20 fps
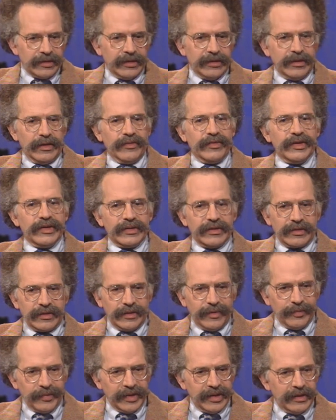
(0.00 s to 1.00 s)
you know, of this,
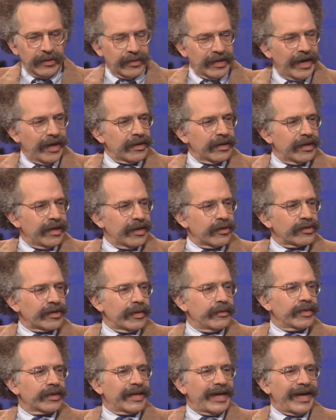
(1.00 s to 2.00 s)
um, you know, entertainment